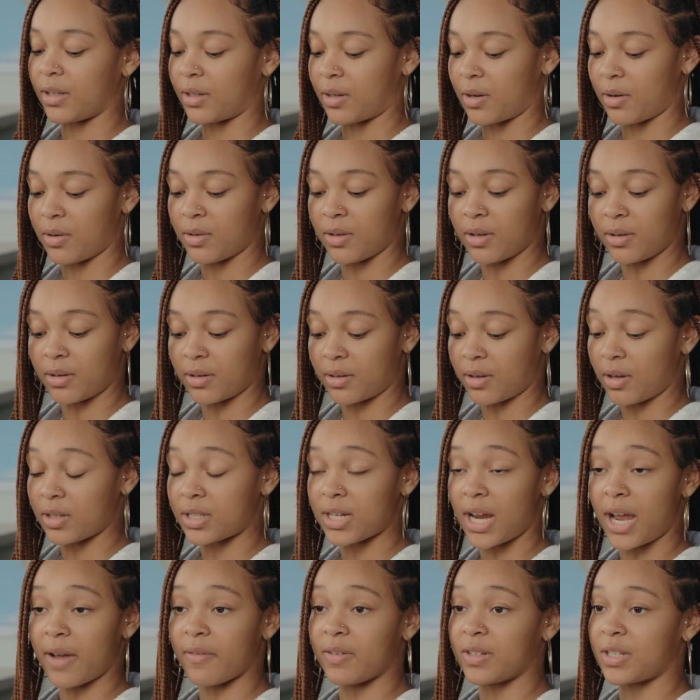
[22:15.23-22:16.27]
The
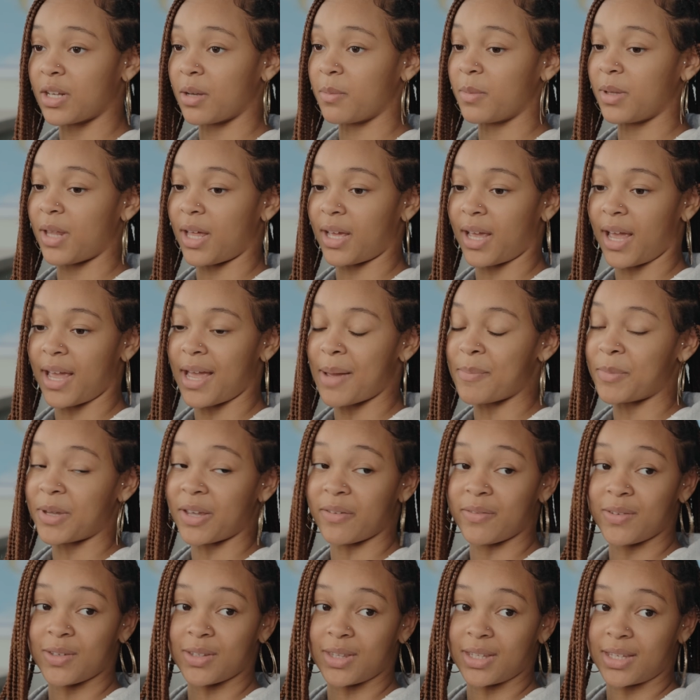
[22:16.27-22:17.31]
Coach Ivey told me, like, hey, I'm
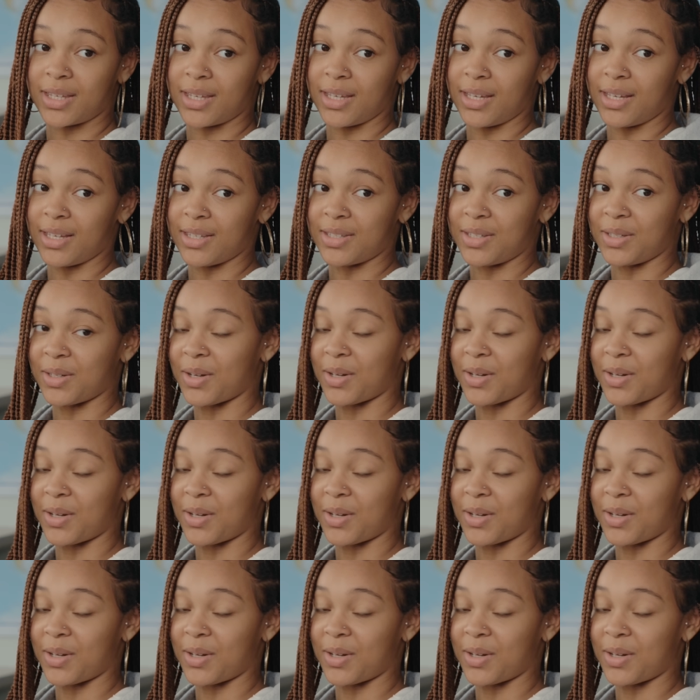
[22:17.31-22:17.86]
giving you the keys.